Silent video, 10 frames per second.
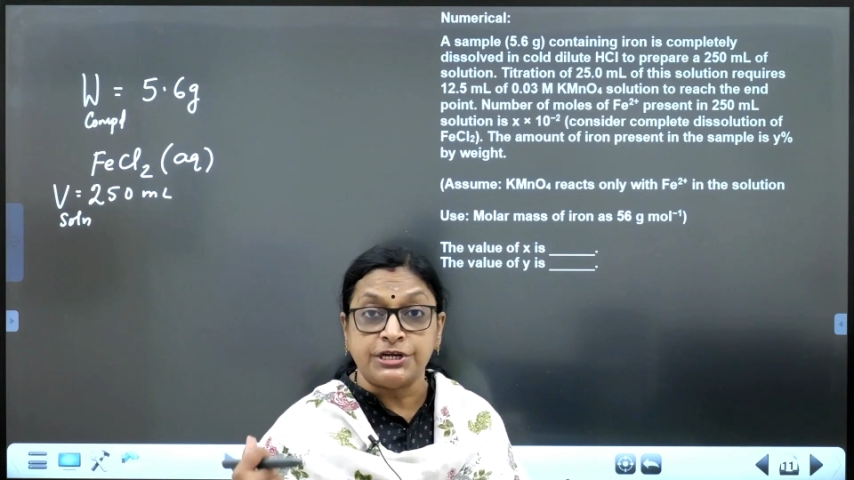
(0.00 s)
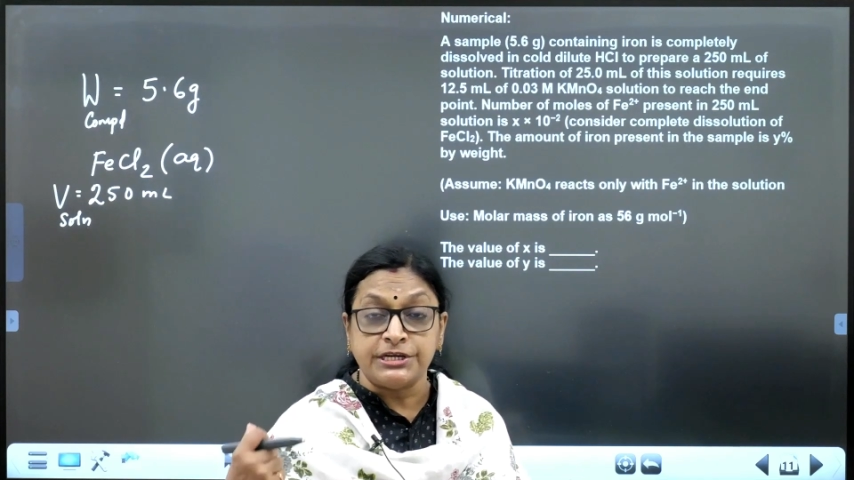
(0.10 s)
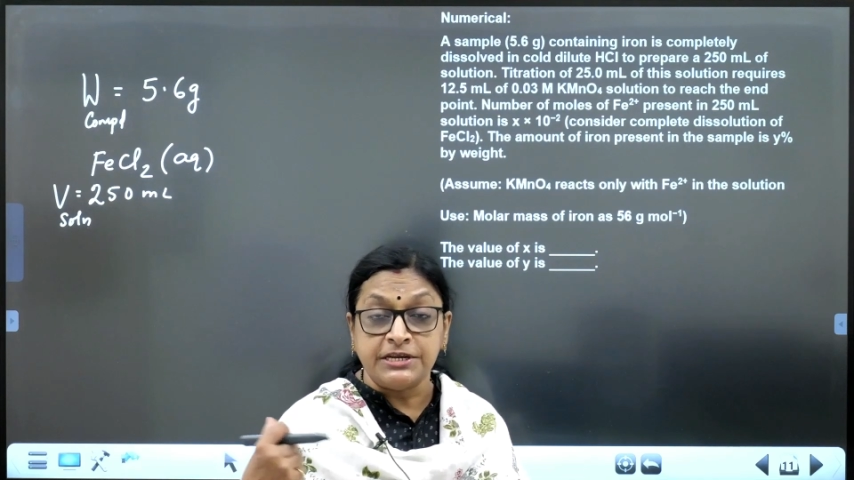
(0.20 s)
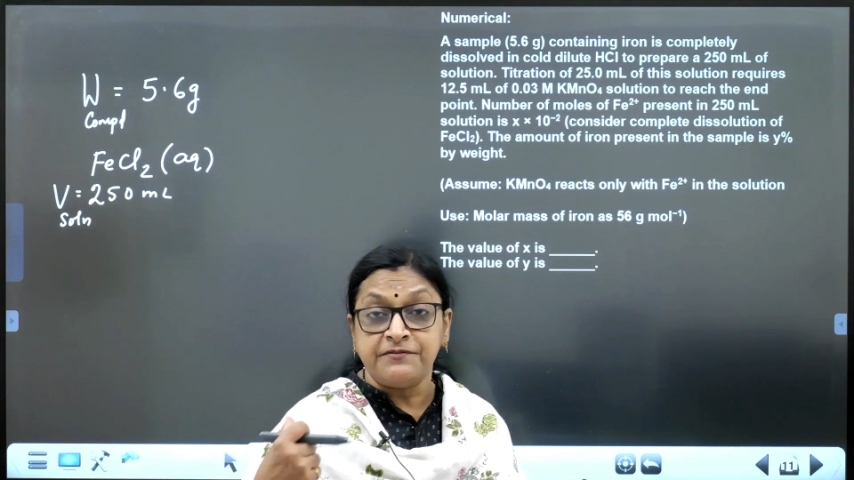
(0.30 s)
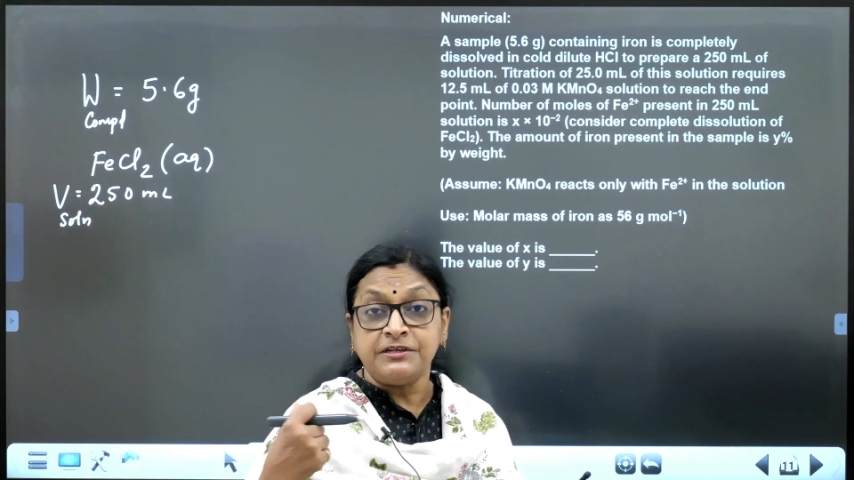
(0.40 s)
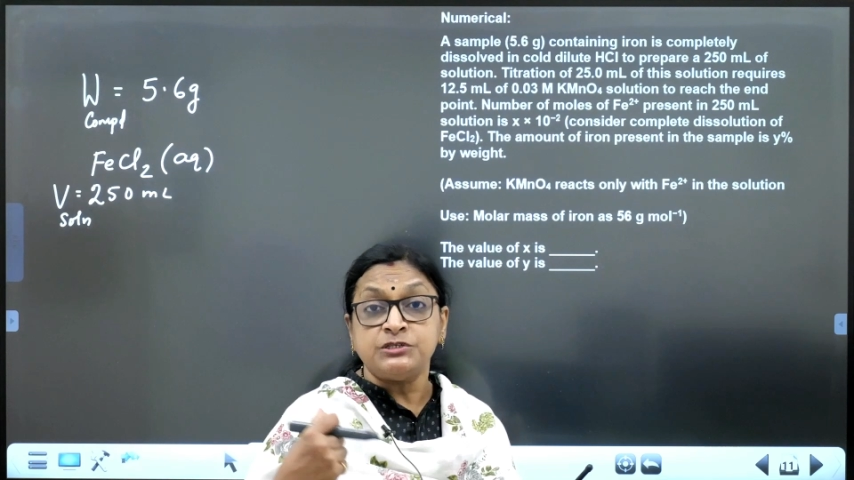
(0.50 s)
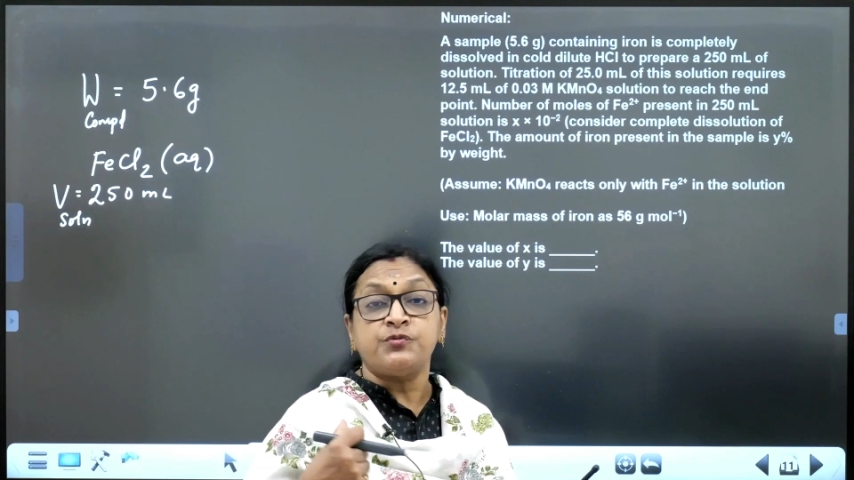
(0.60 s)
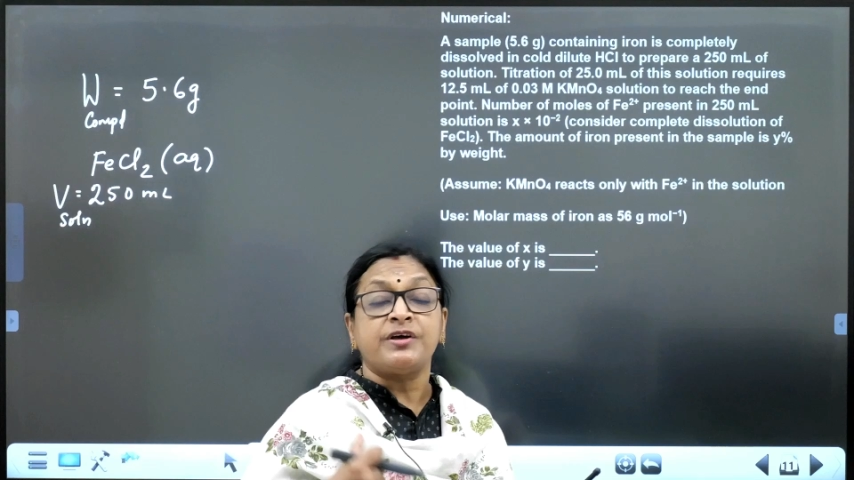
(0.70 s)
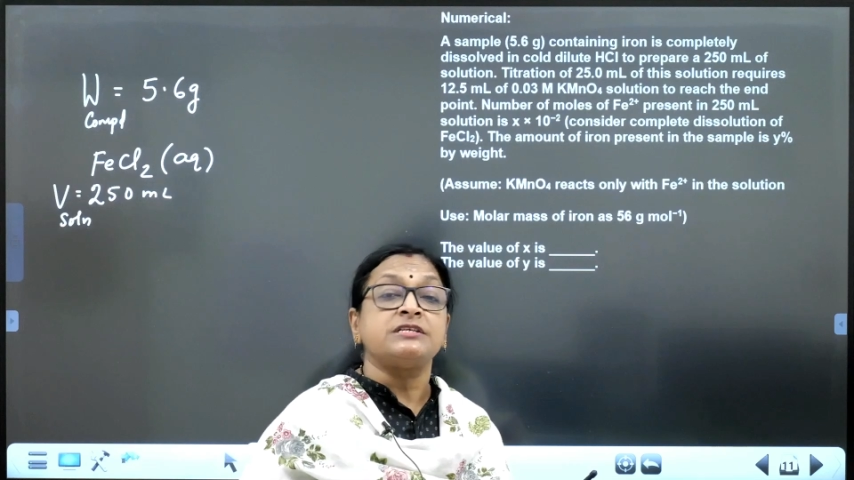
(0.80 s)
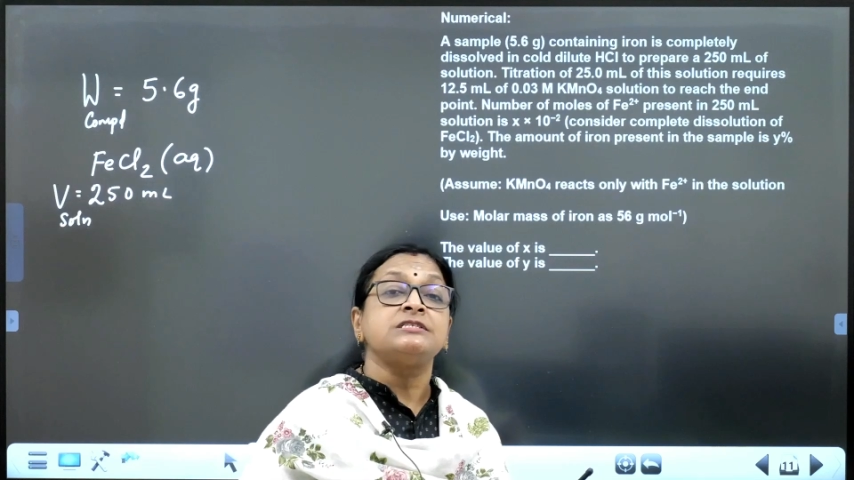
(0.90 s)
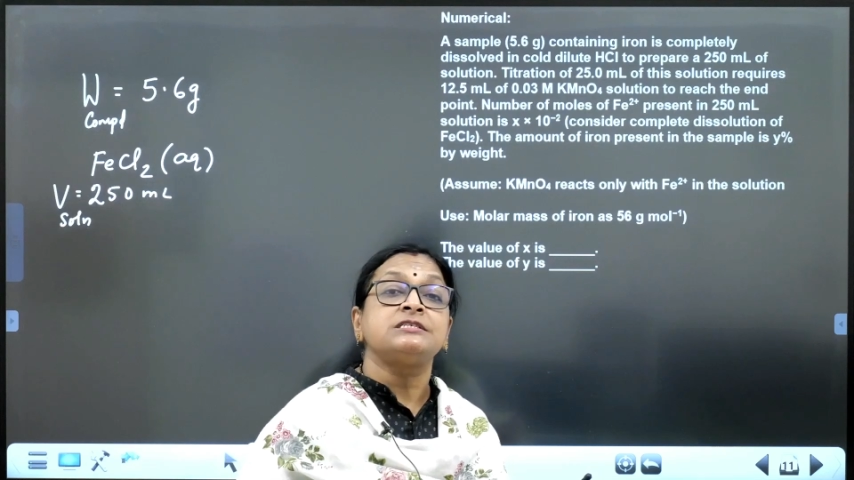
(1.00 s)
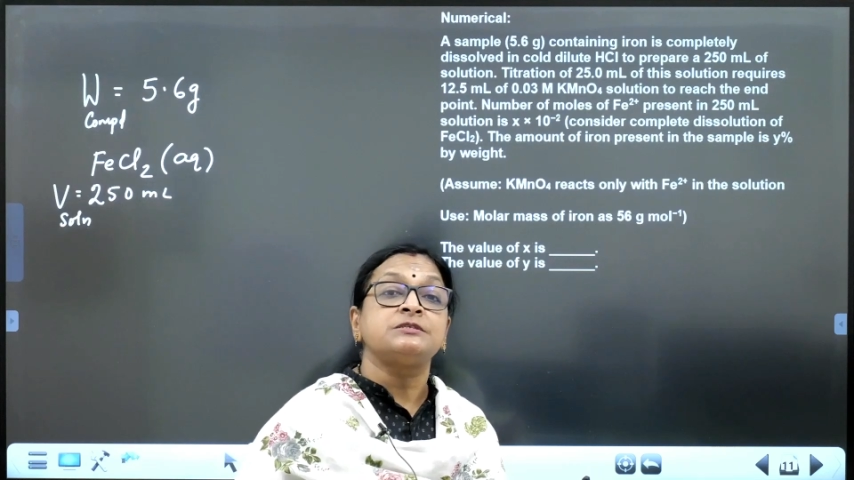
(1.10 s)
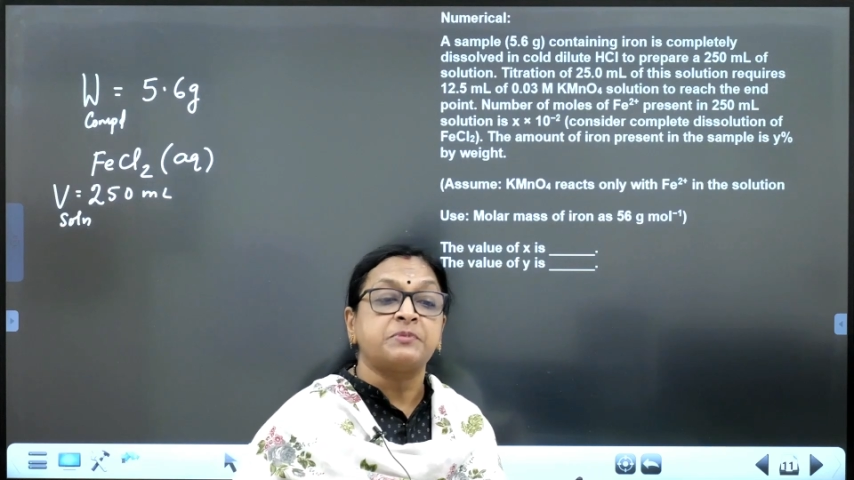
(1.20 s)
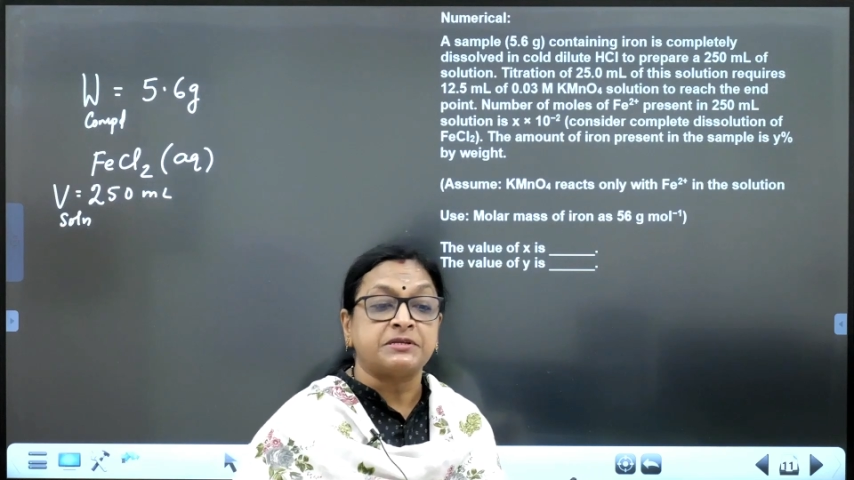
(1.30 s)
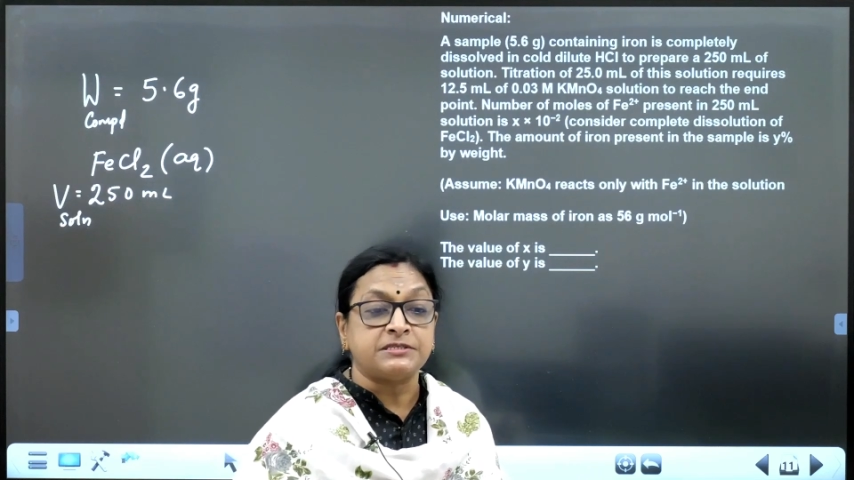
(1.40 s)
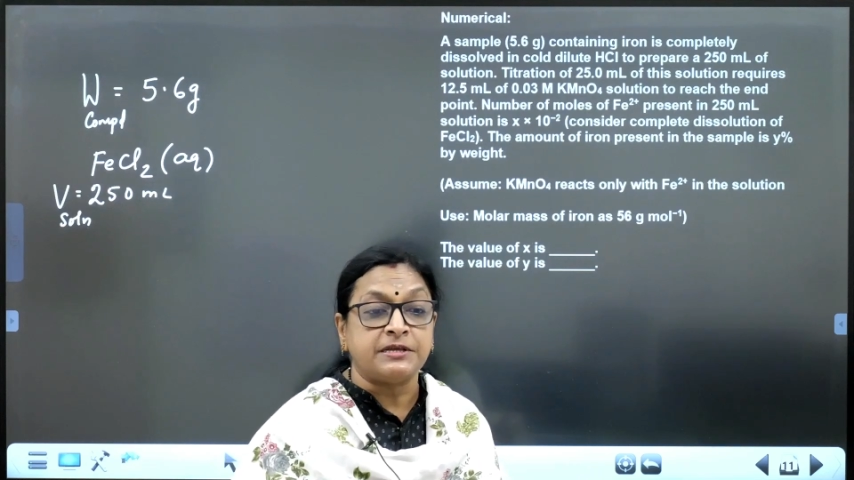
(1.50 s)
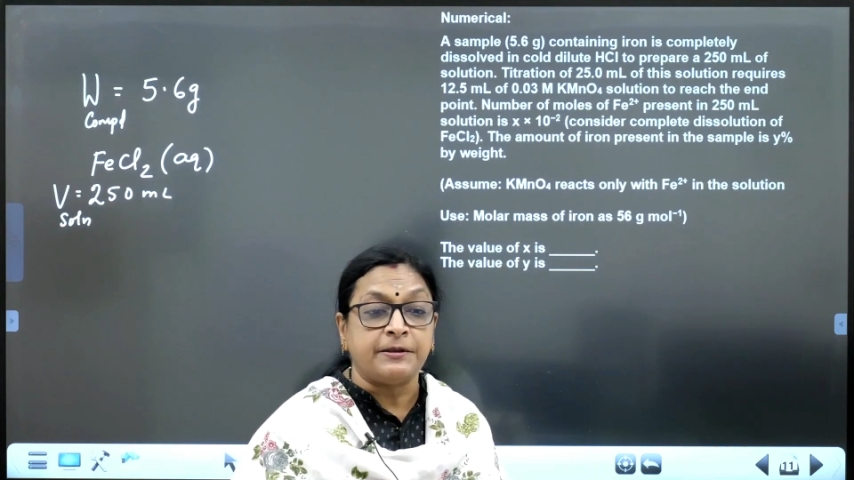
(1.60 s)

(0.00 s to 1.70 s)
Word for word: in which ferrous is present